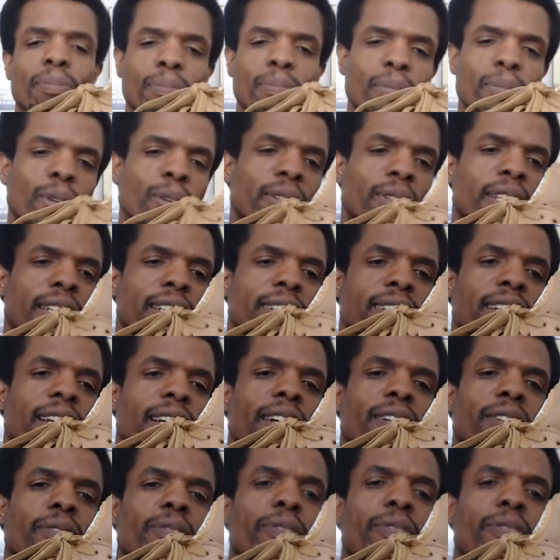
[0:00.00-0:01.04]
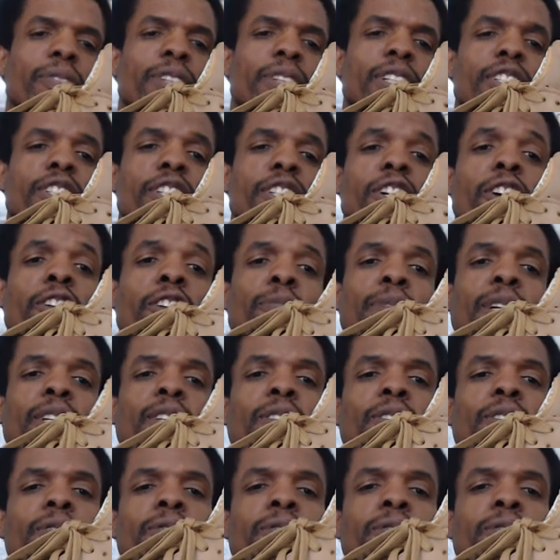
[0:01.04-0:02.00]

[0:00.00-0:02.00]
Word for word: broke these out, finishing off my little